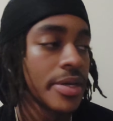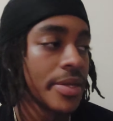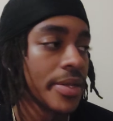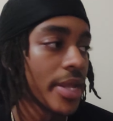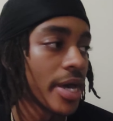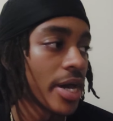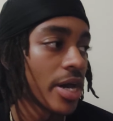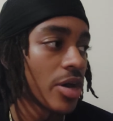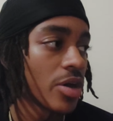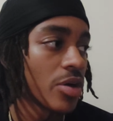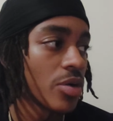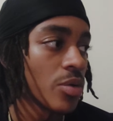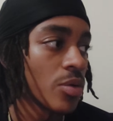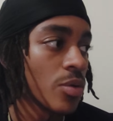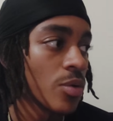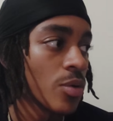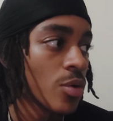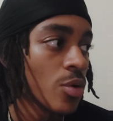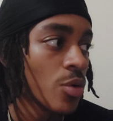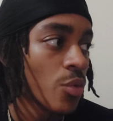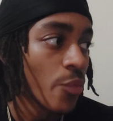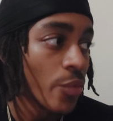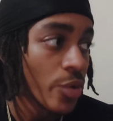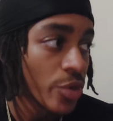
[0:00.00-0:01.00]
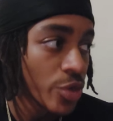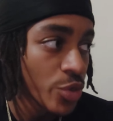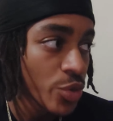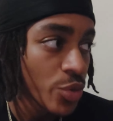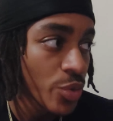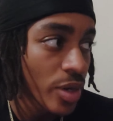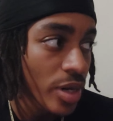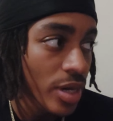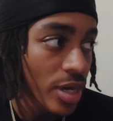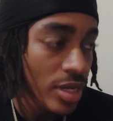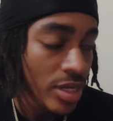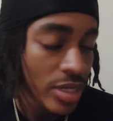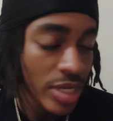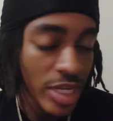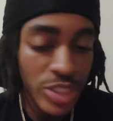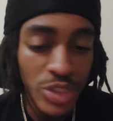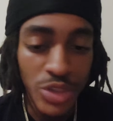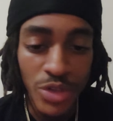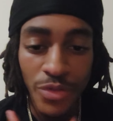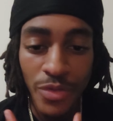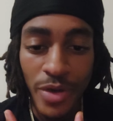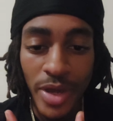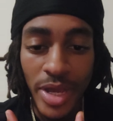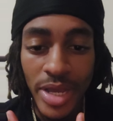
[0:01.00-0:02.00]
Now, when you
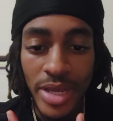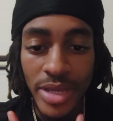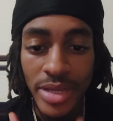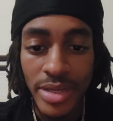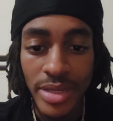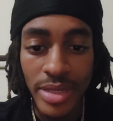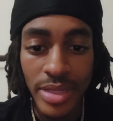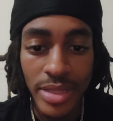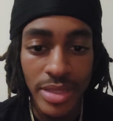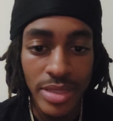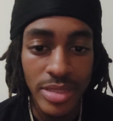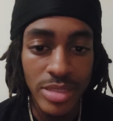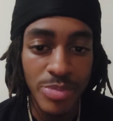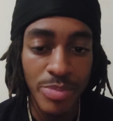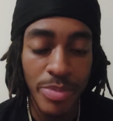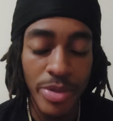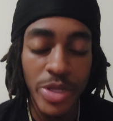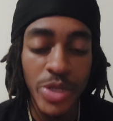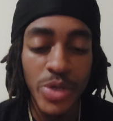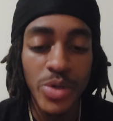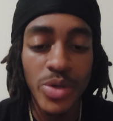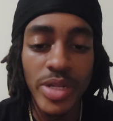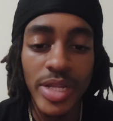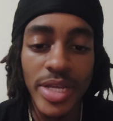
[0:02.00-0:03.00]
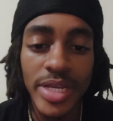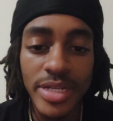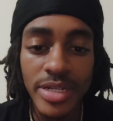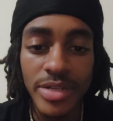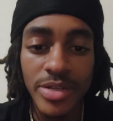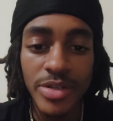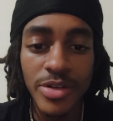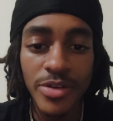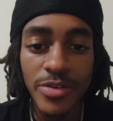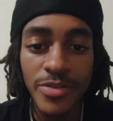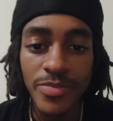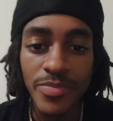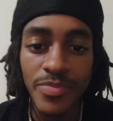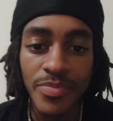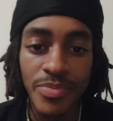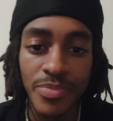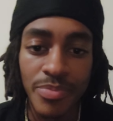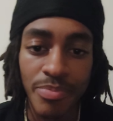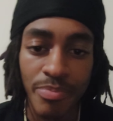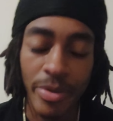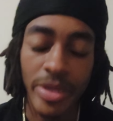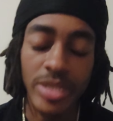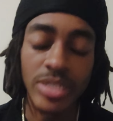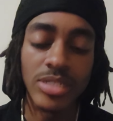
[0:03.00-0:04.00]
electrify this pineal gland enough,
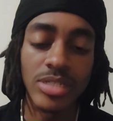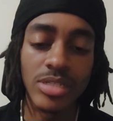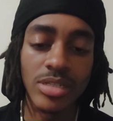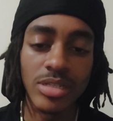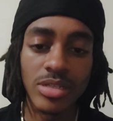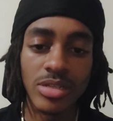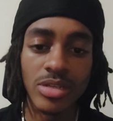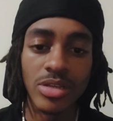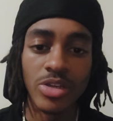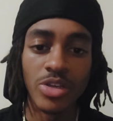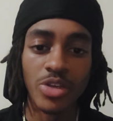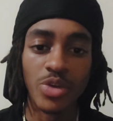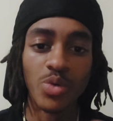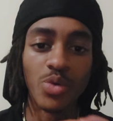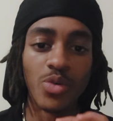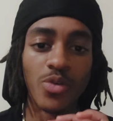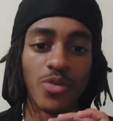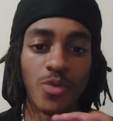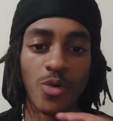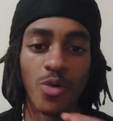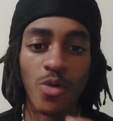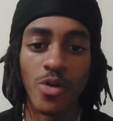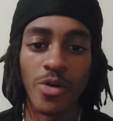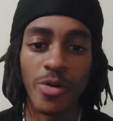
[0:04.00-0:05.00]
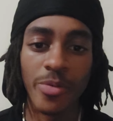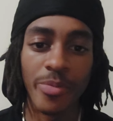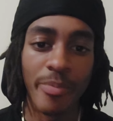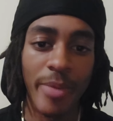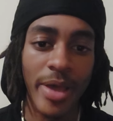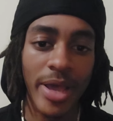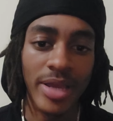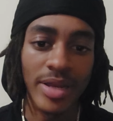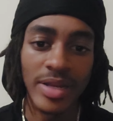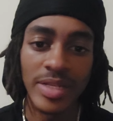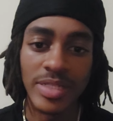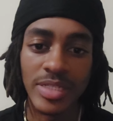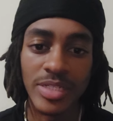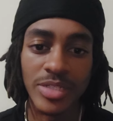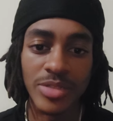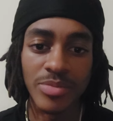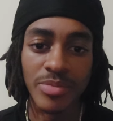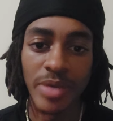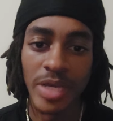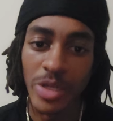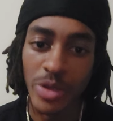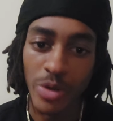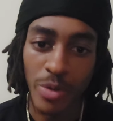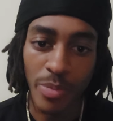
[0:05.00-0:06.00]
basically you will form
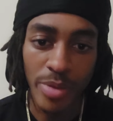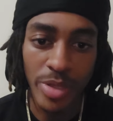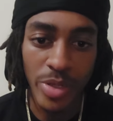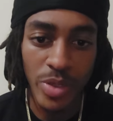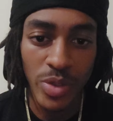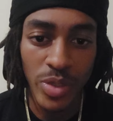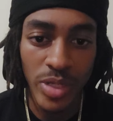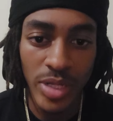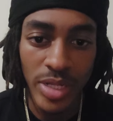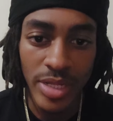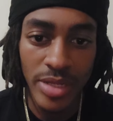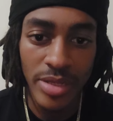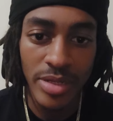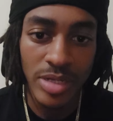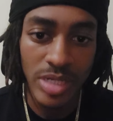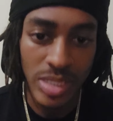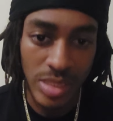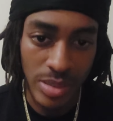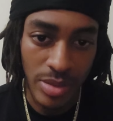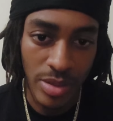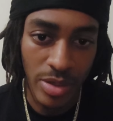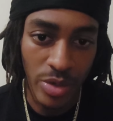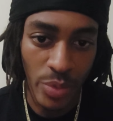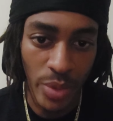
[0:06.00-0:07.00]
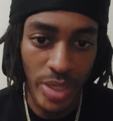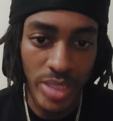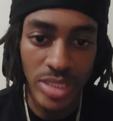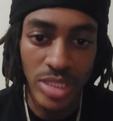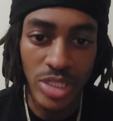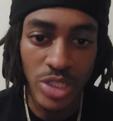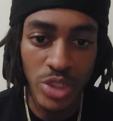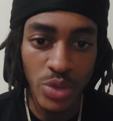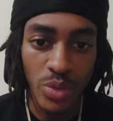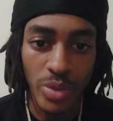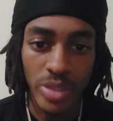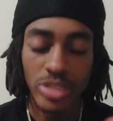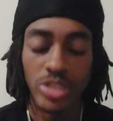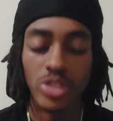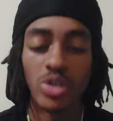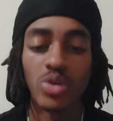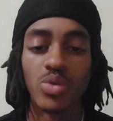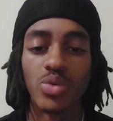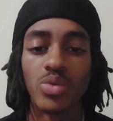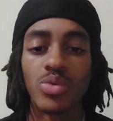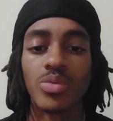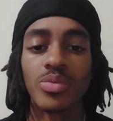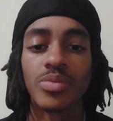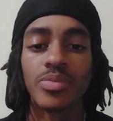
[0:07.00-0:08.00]
magnetism in your pineal gland, granting you a
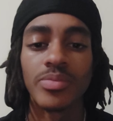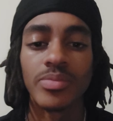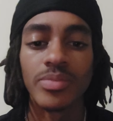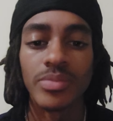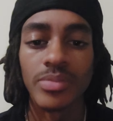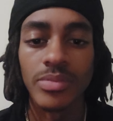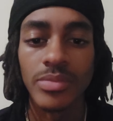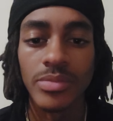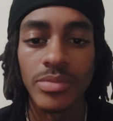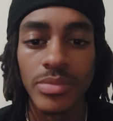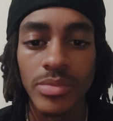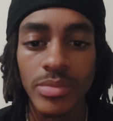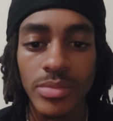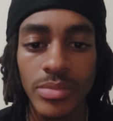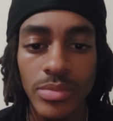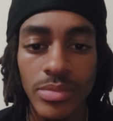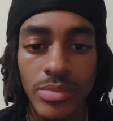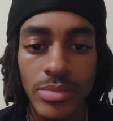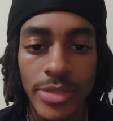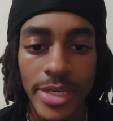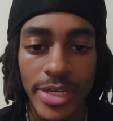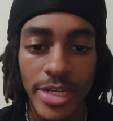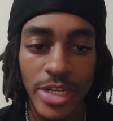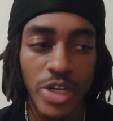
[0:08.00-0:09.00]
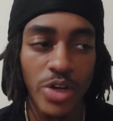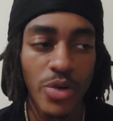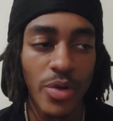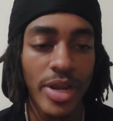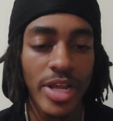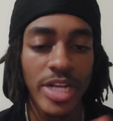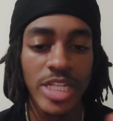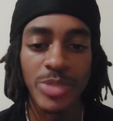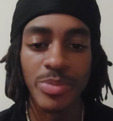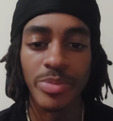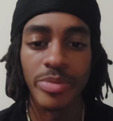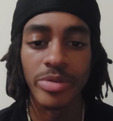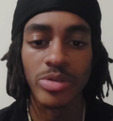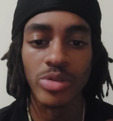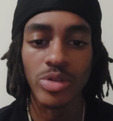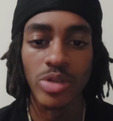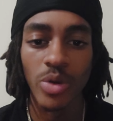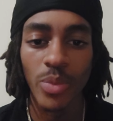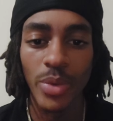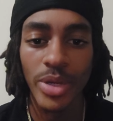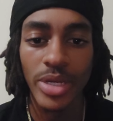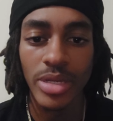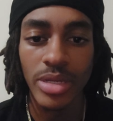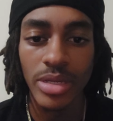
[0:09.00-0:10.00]
soul and a grand spiritual
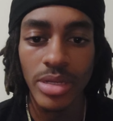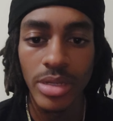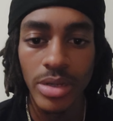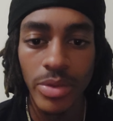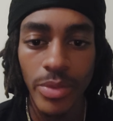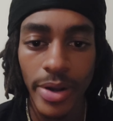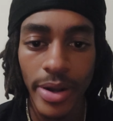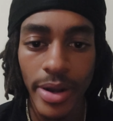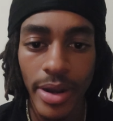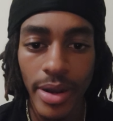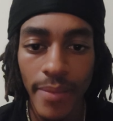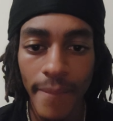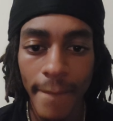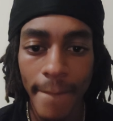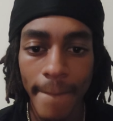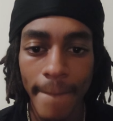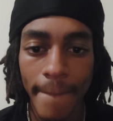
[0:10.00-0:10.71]
awakening, right?